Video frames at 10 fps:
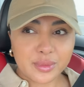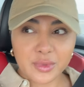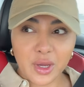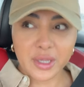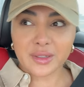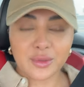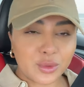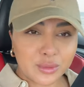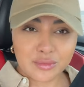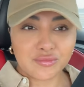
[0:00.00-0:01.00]
like
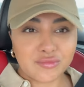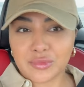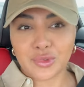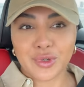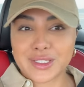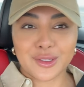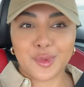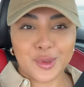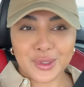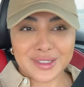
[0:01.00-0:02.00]
the rest of the
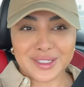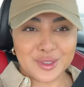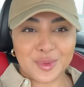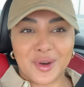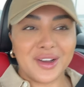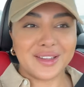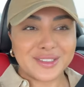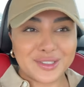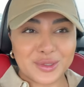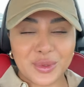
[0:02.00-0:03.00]
buildings in Dubai. There's
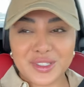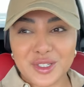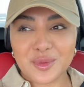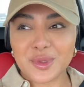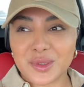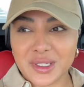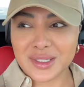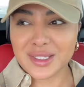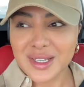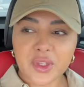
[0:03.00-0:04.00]
just always new
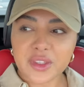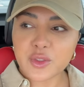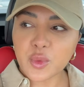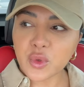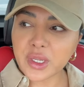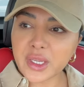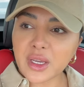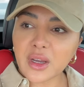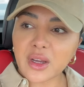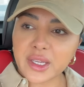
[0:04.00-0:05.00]
buildings. This morning
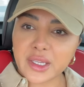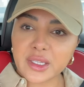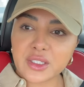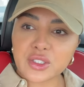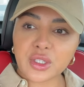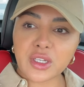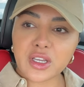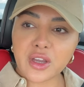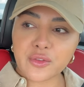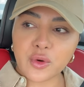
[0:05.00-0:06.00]
I took
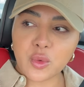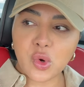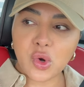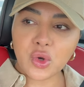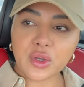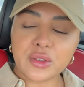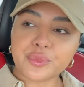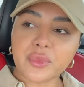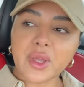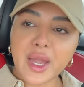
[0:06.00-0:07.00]
Nico for a walk,
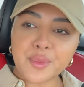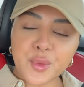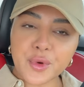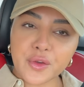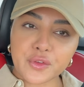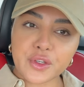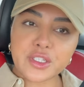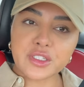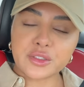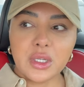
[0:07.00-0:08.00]
had my
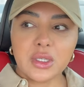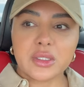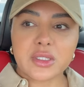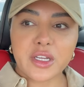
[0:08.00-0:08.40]
breakfast, because I